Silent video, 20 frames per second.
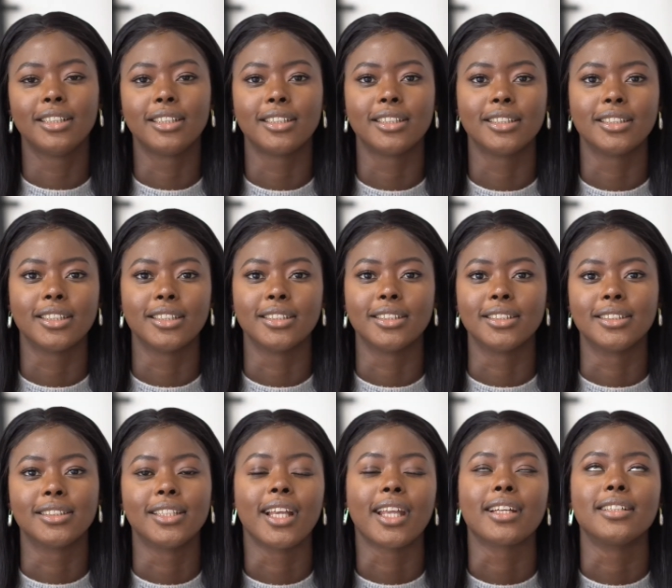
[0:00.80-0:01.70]
This is the
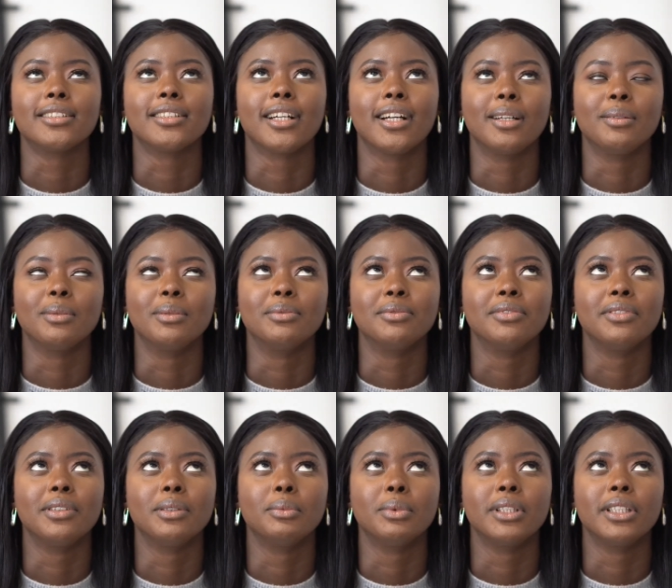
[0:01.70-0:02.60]
second time I'm
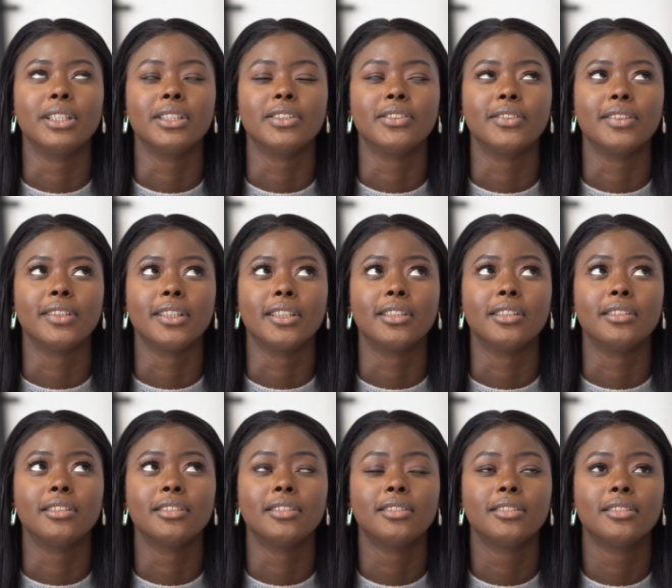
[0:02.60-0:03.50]
filming this
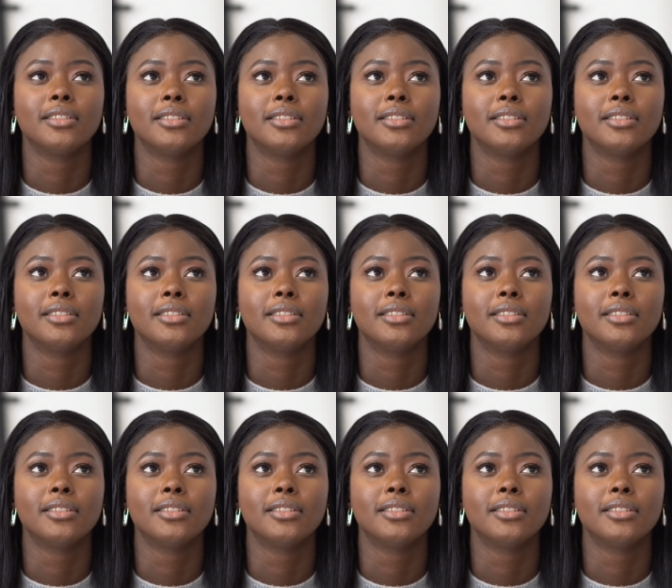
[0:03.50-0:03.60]
video.